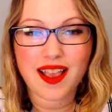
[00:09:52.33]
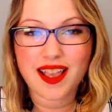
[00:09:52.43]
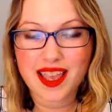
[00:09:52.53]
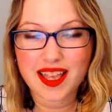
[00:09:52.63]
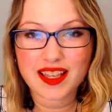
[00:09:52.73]

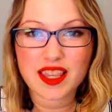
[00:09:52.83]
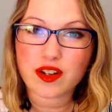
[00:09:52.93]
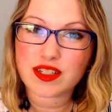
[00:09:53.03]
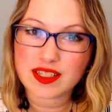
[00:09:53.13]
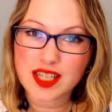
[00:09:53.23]
Again, there
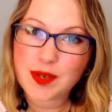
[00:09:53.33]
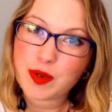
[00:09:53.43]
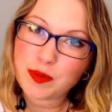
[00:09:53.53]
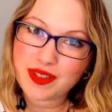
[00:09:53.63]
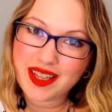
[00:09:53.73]
is a time and
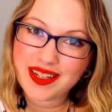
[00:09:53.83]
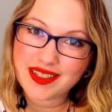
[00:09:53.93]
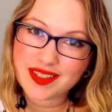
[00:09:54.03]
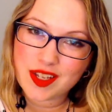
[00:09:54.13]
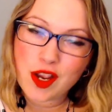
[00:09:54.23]
a
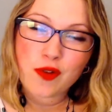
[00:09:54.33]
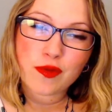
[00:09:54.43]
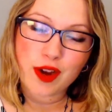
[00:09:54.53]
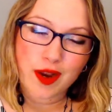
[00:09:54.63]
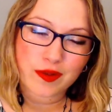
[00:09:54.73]
place
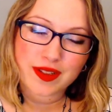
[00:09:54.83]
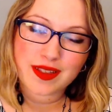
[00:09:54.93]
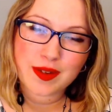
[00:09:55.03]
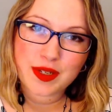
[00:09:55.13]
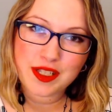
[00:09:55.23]
for everything
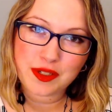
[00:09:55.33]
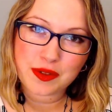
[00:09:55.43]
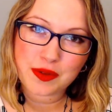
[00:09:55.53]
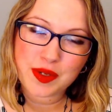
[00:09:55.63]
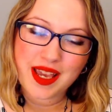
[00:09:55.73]
that we
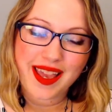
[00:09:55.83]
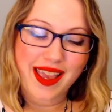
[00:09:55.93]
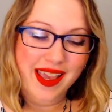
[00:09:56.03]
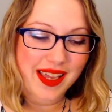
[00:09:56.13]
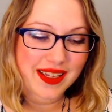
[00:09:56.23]
do.
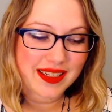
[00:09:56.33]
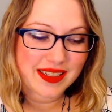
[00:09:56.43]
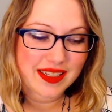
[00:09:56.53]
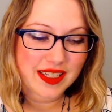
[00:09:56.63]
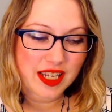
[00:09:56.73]

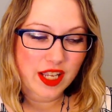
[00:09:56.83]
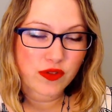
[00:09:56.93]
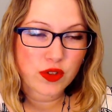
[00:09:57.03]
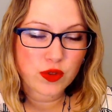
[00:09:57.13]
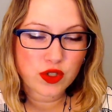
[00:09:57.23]
And if
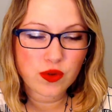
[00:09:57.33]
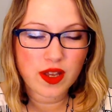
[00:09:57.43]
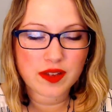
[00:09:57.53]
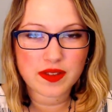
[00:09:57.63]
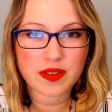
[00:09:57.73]
you do
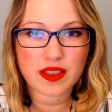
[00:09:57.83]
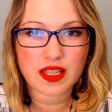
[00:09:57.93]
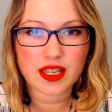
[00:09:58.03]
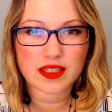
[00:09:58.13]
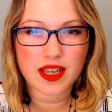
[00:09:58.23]
have something
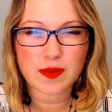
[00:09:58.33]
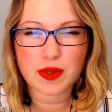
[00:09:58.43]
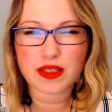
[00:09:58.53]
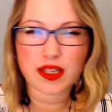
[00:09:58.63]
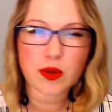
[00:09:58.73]
that's got to
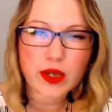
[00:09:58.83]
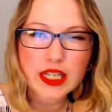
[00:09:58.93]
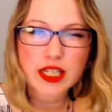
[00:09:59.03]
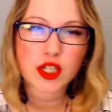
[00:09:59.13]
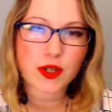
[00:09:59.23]
be like quick
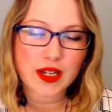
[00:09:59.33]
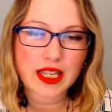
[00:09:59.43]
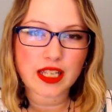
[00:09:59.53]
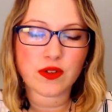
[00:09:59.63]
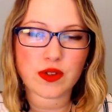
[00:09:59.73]
and dirty
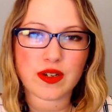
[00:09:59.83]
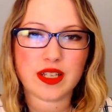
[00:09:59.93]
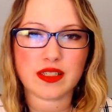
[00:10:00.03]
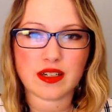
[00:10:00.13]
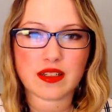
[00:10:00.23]
and you don't
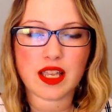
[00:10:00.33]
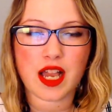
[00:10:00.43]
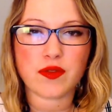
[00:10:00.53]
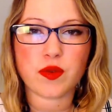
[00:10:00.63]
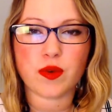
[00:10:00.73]
necessarily
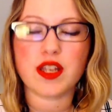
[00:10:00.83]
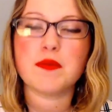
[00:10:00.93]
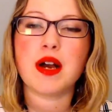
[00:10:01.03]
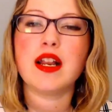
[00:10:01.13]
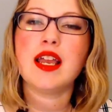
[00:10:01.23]
have to worry
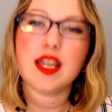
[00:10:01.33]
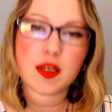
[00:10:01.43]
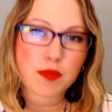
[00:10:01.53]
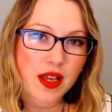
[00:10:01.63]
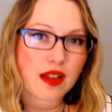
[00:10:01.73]
about
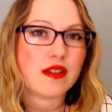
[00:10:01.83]
HIPAA,